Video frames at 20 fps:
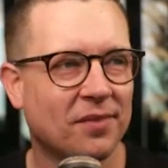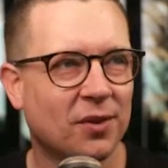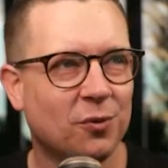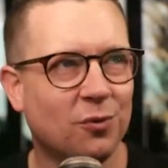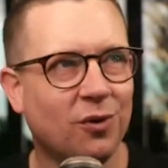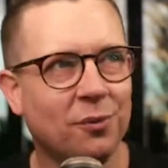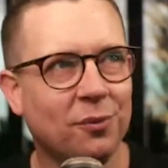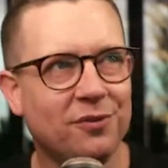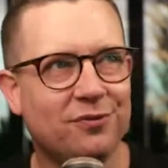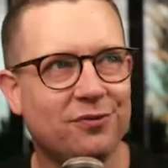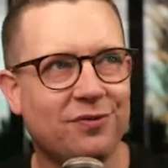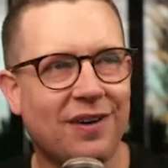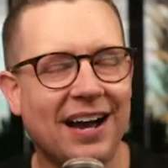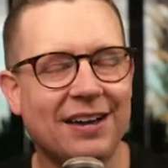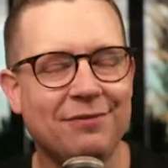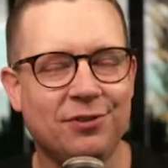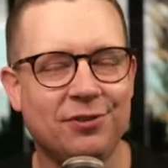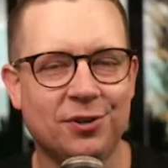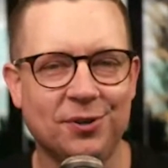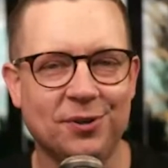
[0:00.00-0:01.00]
what would
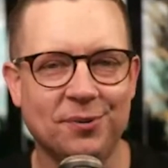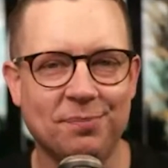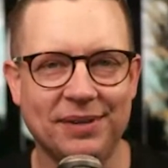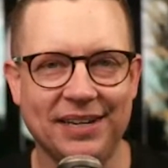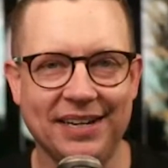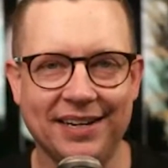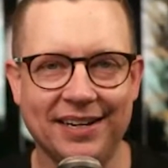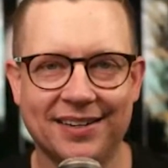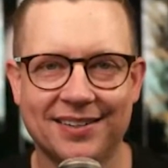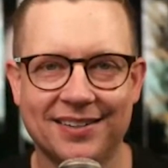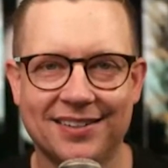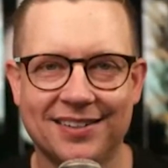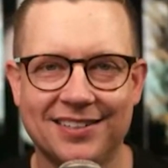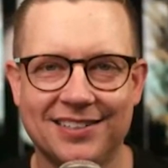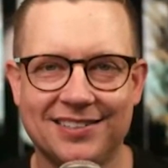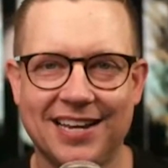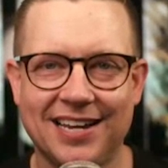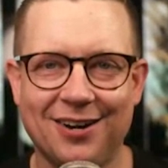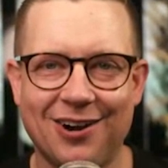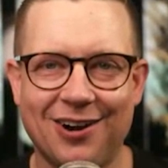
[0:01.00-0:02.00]
5-year-old me
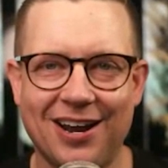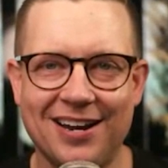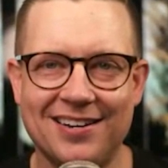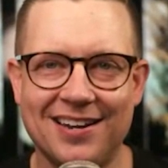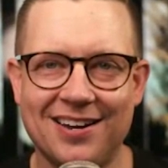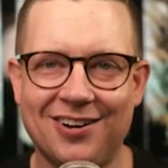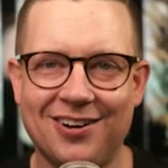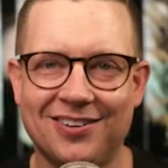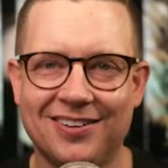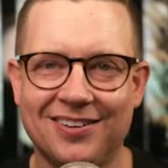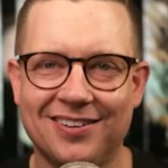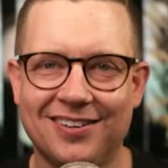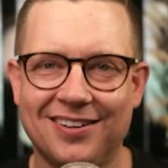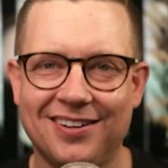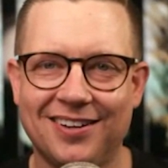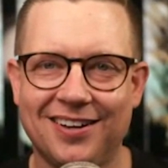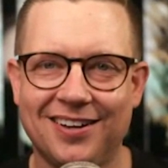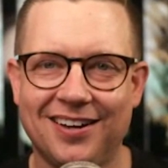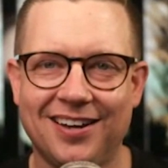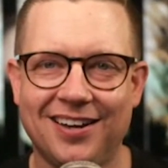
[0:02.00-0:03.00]
say right now?
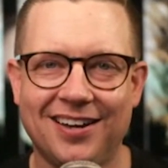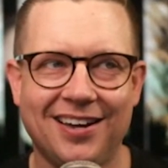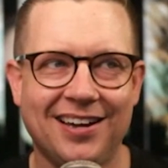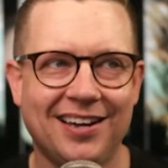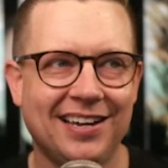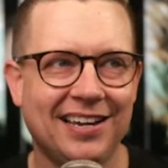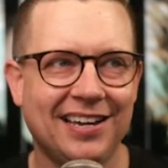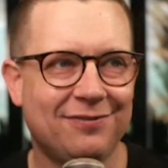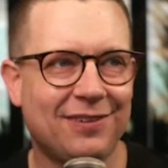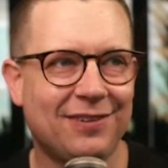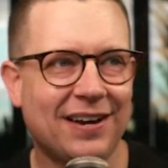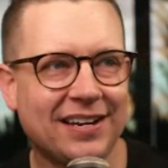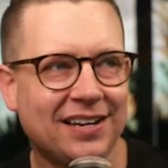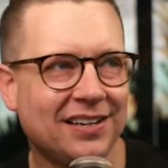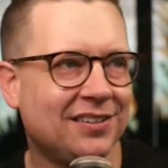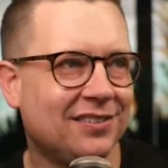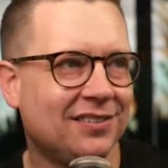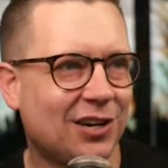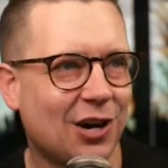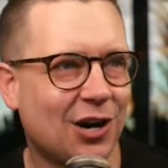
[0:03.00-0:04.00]
If I
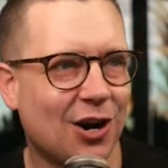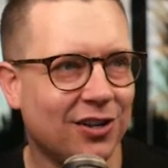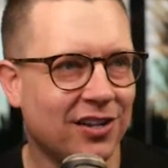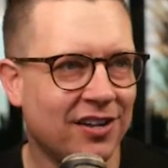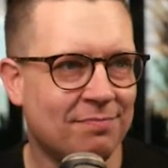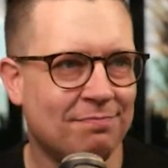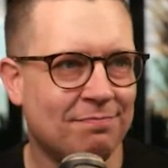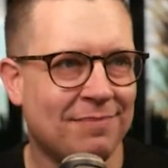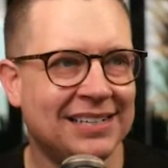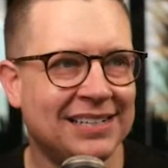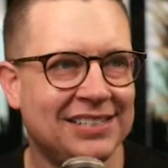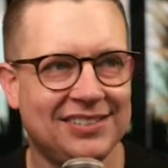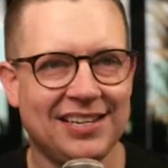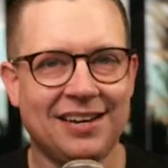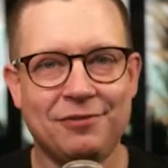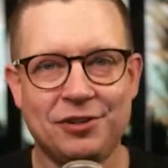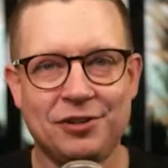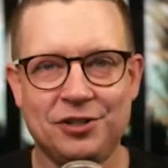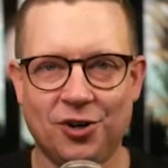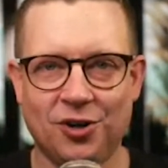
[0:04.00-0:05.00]
could call up my
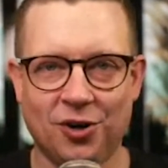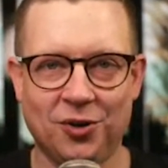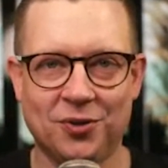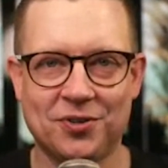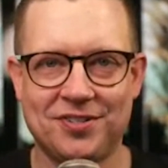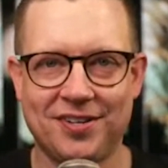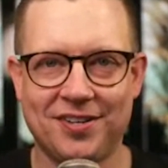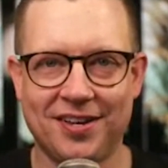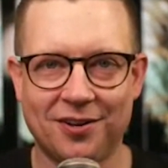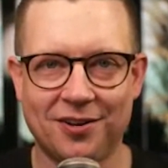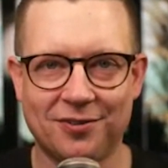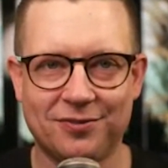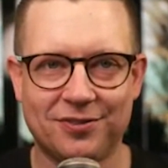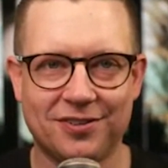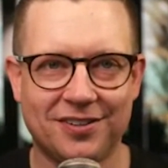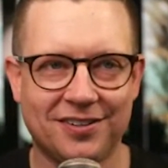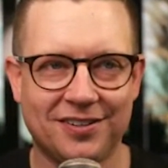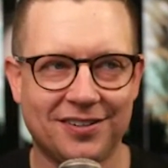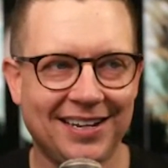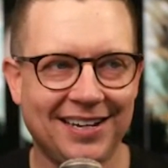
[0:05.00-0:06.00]
7-year-old self
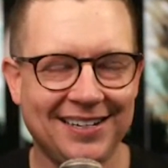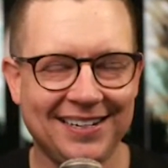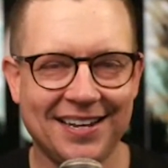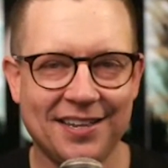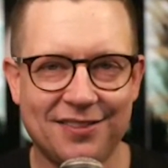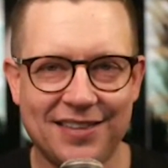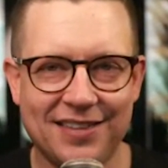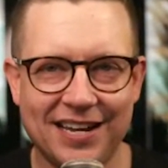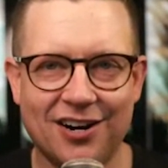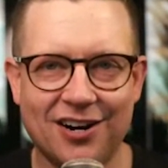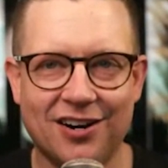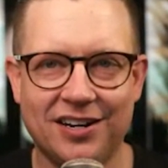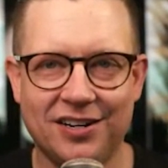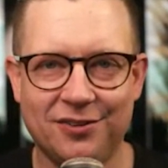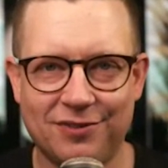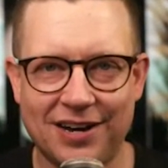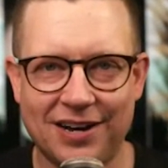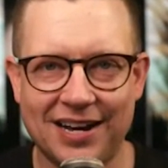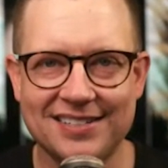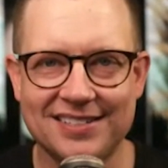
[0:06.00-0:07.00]
and get their
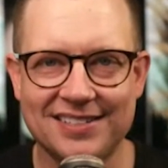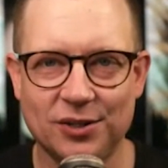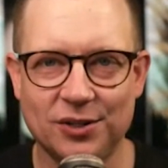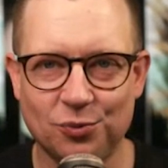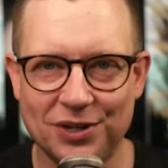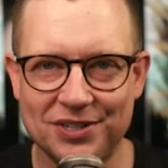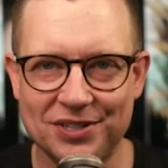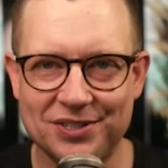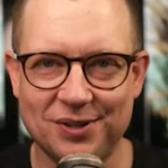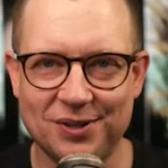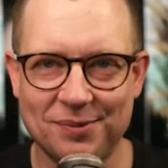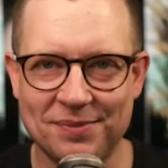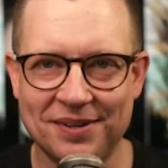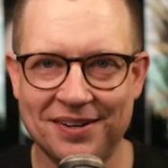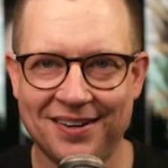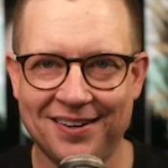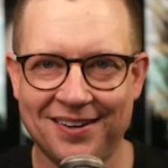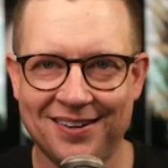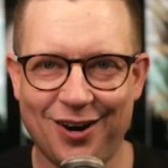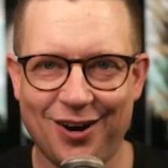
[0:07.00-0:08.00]
advice and wisdom
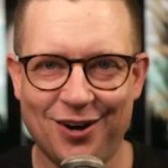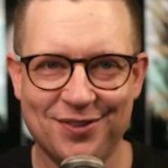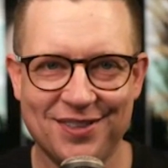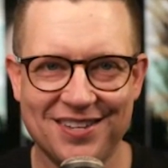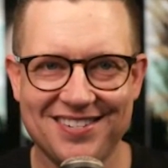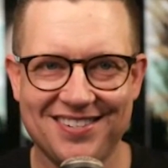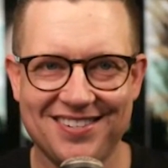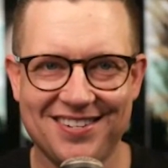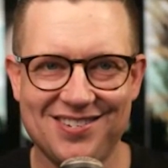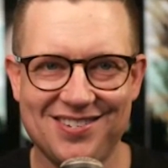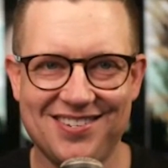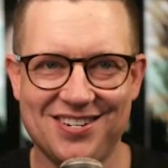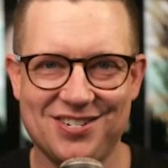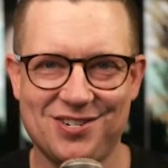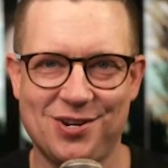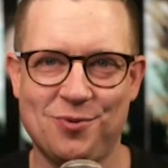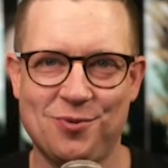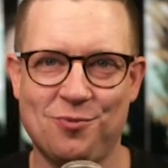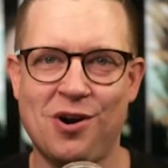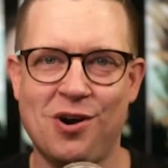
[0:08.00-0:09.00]
on this
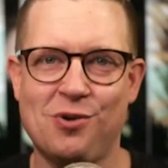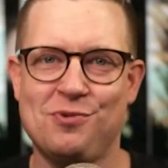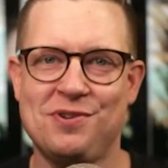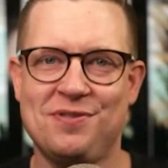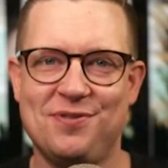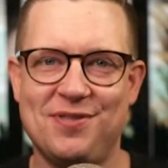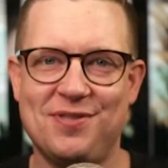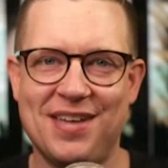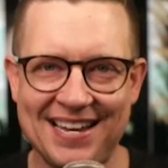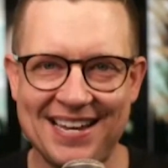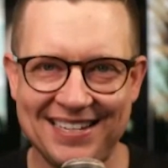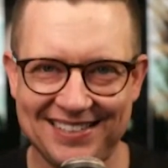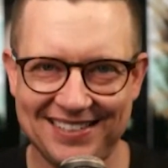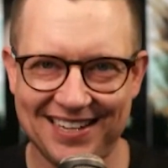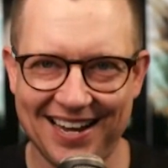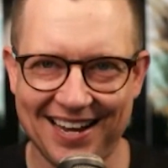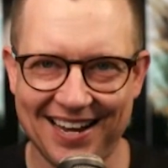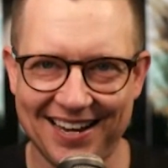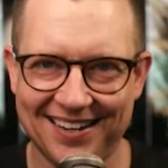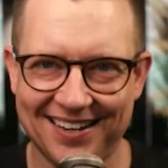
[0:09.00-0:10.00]
decision, what would they
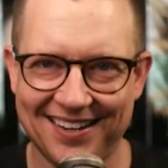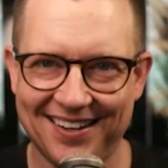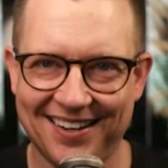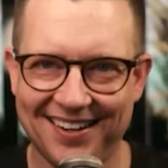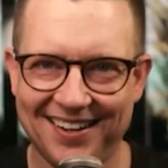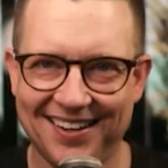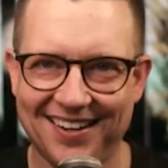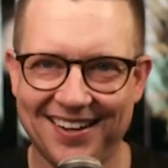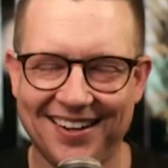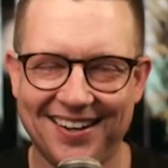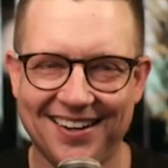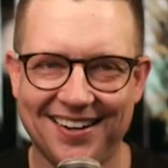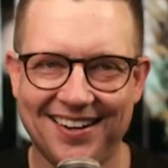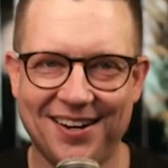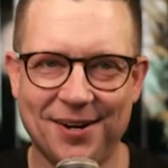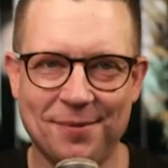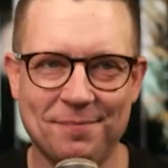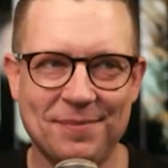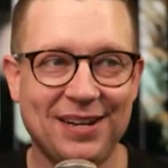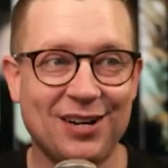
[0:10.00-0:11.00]
say?
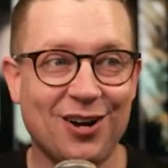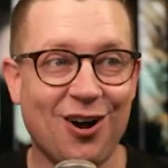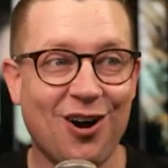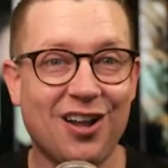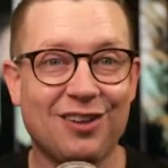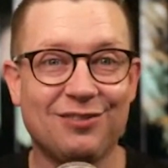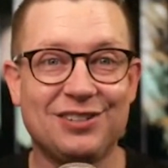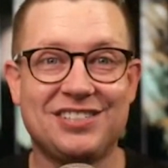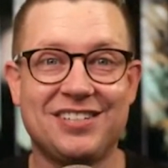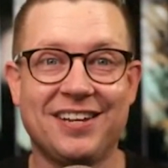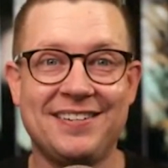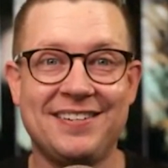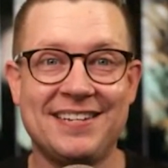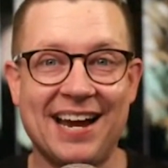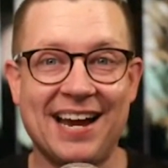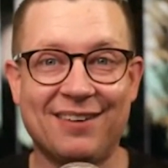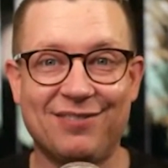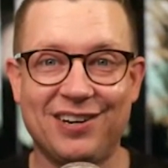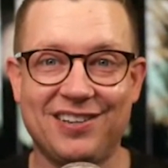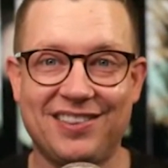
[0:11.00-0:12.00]
And all of a sudden,
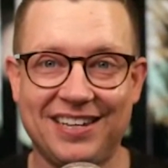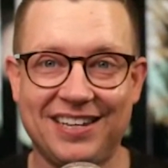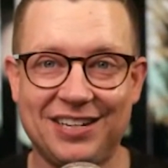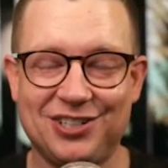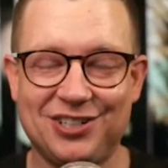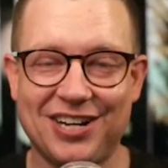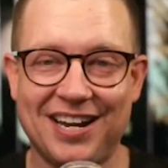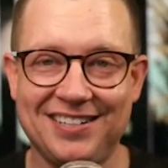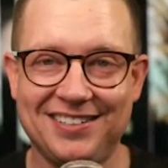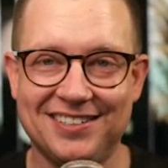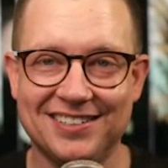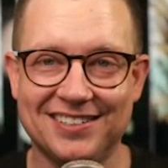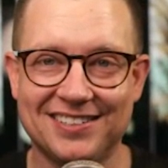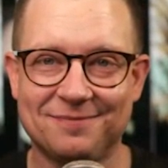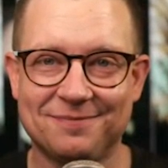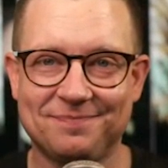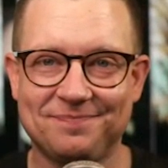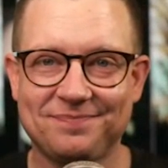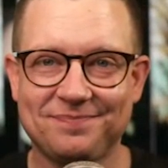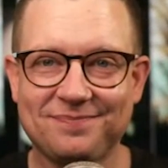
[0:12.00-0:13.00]
everything
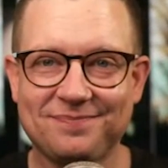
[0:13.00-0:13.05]
changes,